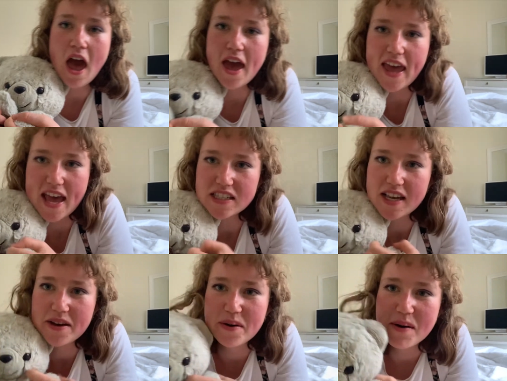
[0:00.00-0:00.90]
Okay,
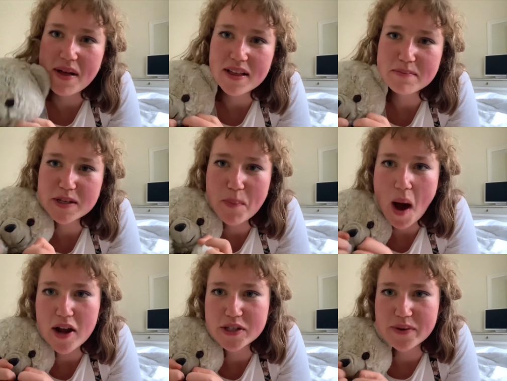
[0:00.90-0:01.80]
so welcome to
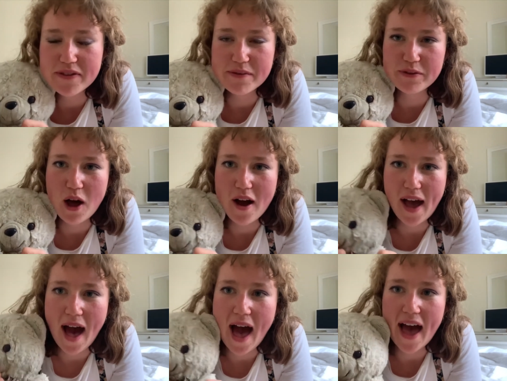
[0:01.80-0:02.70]
part two of the vlog.
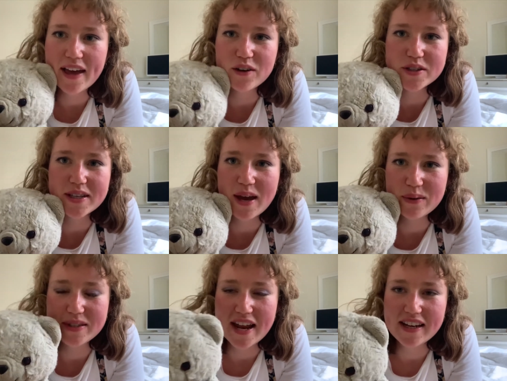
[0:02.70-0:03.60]
I also
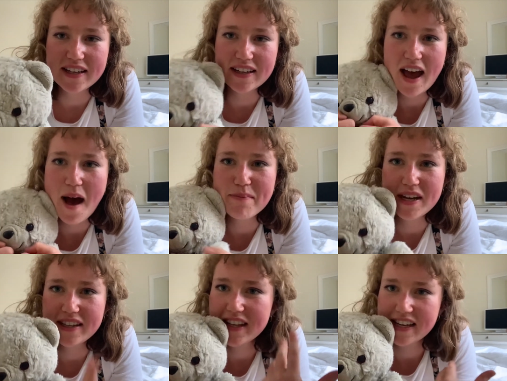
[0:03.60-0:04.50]
stayed in, I'm
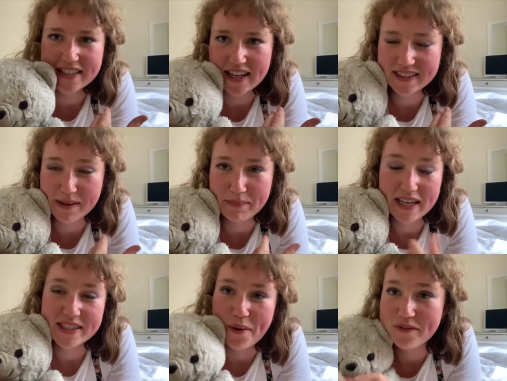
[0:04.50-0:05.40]
in the exact same
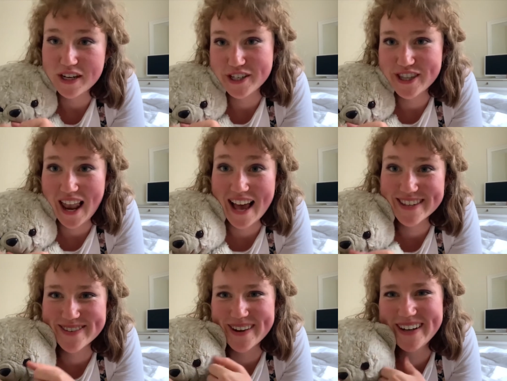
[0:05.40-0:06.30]
place I finished the
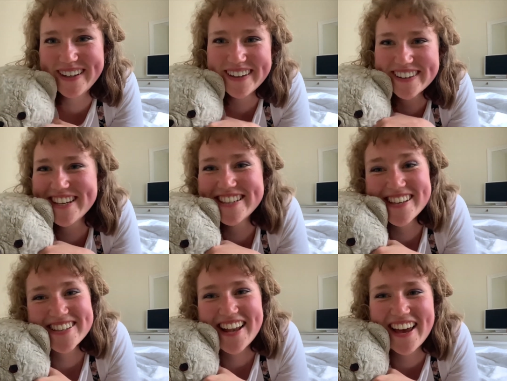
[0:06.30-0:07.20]
last one because
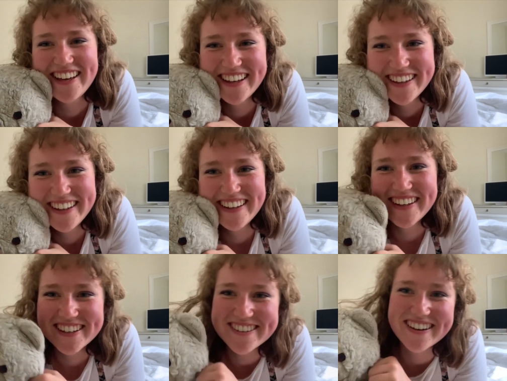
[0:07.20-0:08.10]
it's like
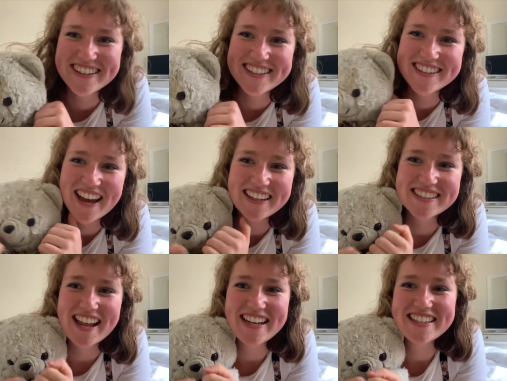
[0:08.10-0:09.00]
20
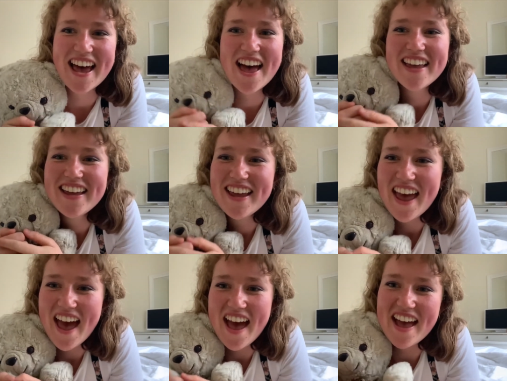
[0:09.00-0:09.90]
seconds later.
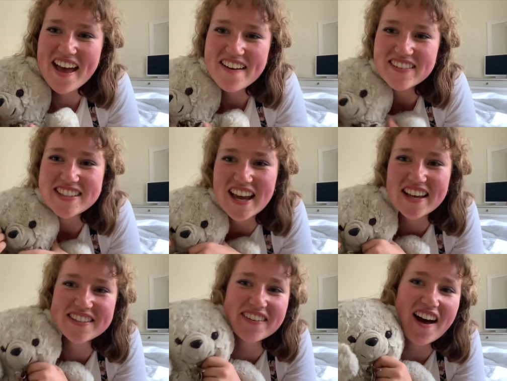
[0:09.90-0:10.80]
So
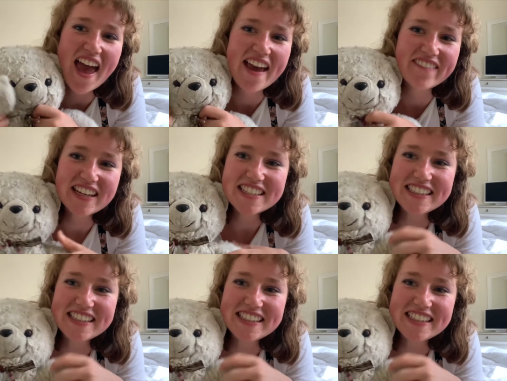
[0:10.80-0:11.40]
we've got Hamish.